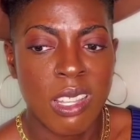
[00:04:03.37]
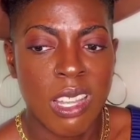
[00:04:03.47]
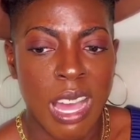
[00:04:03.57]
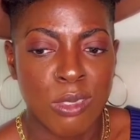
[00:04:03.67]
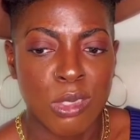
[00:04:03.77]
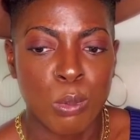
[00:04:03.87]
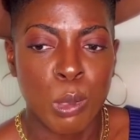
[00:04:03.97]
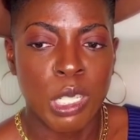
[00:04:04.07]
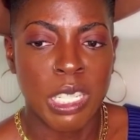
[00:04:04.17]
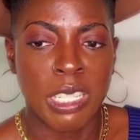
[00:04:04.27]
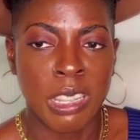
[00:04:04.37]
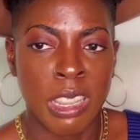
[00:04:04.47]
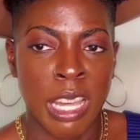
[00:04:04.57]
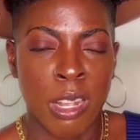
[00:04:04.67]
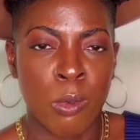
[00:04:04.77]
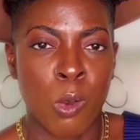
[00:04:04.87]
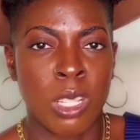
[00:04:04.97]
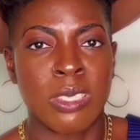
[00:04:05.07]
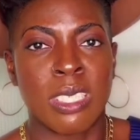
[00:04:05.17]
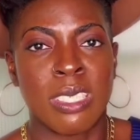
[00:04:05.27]
I was putting their
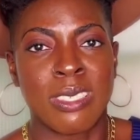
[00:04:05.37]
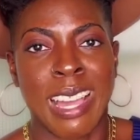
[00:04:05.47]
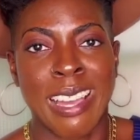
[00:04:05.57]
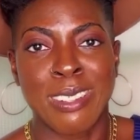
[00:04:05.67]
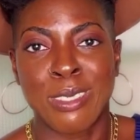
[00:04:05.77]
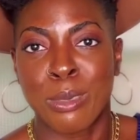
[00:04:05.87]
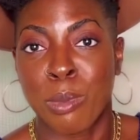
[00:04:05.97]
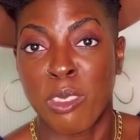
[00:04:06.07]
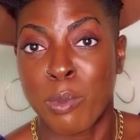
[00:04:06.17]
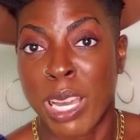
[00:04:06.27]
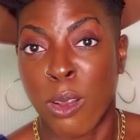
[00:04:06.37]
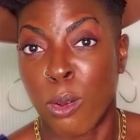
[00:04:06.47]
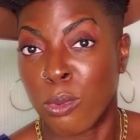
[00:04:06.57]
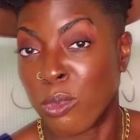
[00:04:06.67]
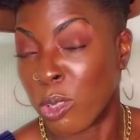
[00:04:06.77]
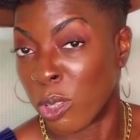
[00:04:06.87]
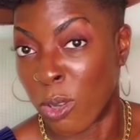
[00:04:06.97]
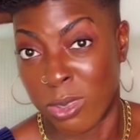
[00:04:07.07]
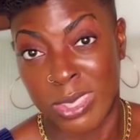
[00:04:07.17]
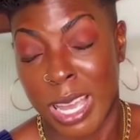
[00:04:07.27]
wants and desires above my own for a
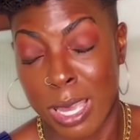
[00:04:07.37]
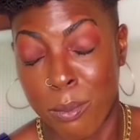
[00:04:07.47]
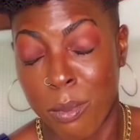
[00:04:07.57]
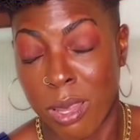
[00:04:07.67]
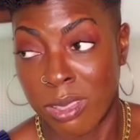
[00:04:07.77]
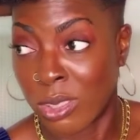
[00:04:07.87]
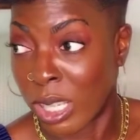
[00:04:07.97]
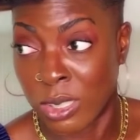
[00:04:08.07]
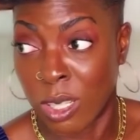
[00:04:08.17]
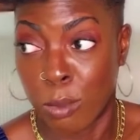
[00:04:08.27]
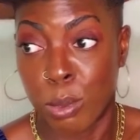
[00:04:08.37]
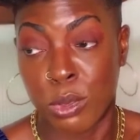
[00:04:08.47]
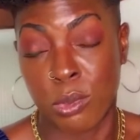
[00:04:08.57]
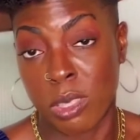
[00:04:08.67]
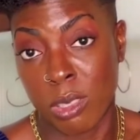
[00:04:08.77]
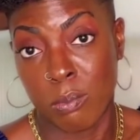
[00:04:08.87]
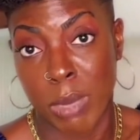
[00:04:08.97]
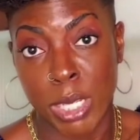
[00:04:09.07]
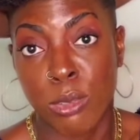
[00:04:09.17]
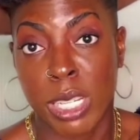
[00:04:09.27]
long time. And so I started pursuing my
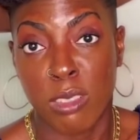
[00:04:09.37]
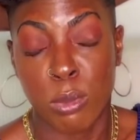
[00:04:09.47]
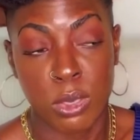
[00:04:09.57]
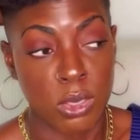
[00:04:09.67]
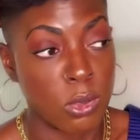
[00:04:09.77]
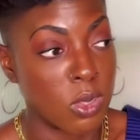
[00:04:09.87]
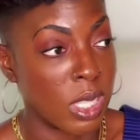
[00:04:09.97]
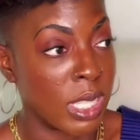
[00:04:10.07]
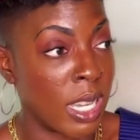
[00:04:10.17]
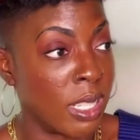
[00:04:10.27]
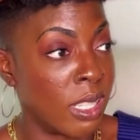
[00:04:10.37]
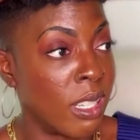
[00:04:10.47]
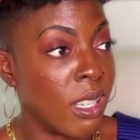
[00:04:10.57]
creative pursuits, and then